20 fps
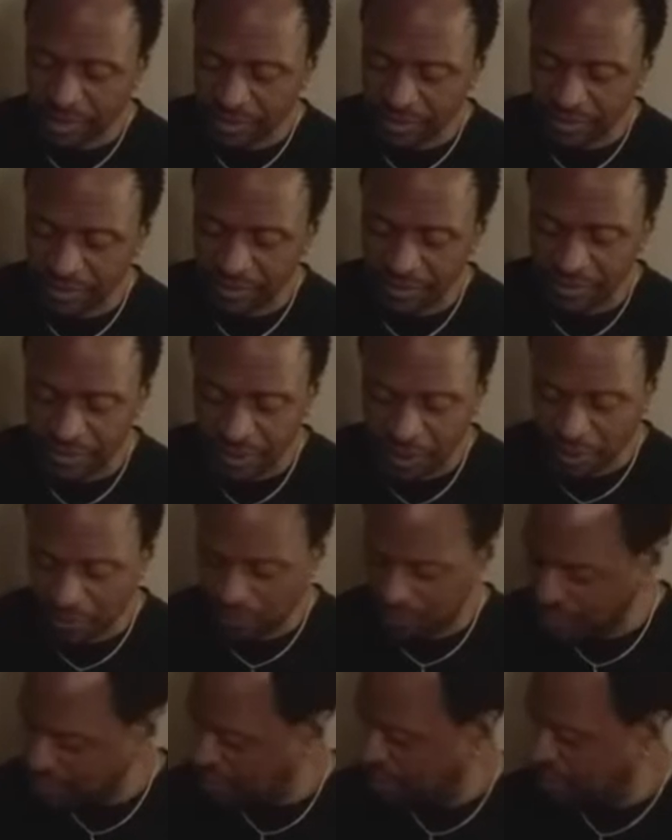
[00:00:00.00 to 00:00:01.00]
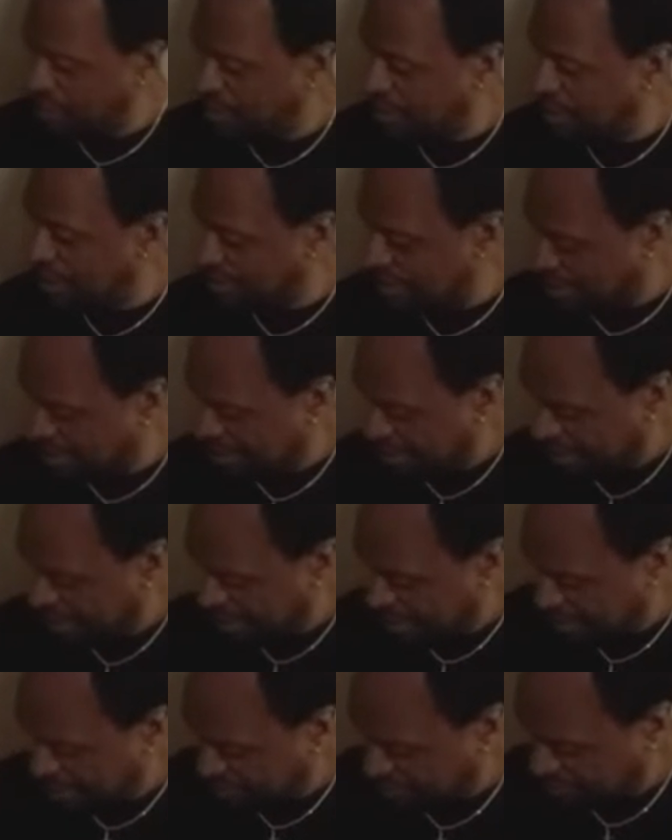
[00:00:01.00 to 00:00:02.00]
So,
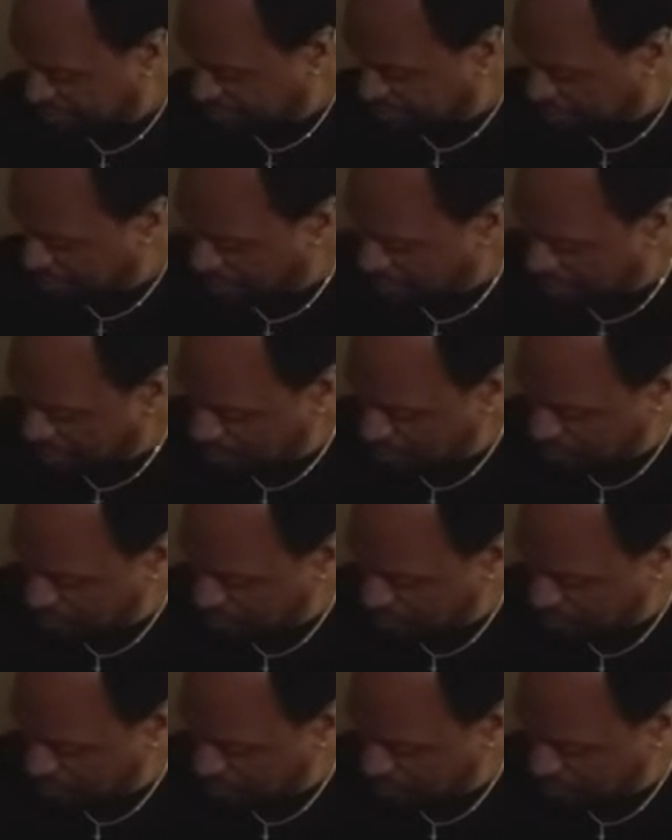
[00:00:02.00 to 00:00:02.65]
let's just go ahead and